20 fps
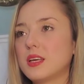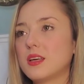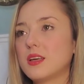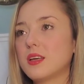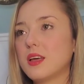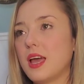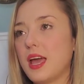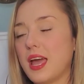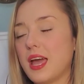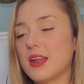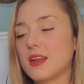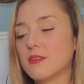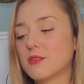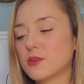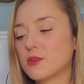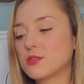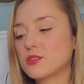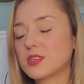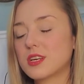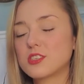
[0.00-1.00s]
And if
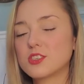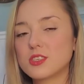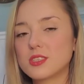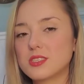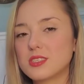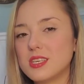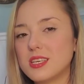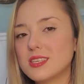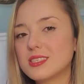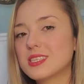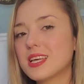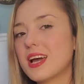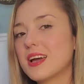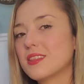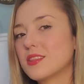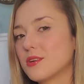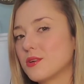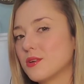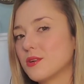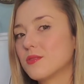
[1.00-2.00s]
crew scheduling sees that,
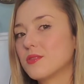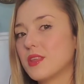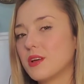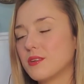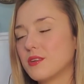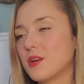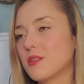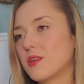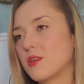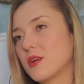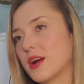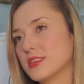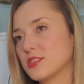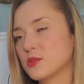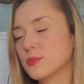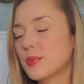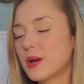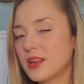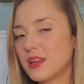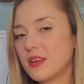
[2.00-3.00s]
they'll know that you guys
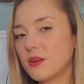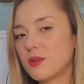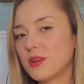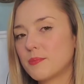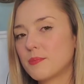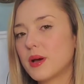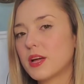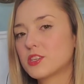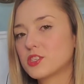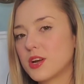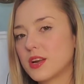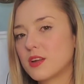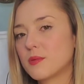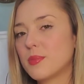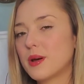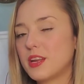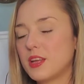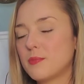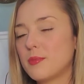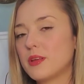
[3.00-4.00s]
are trying to
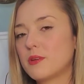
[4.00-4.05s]
buddy bid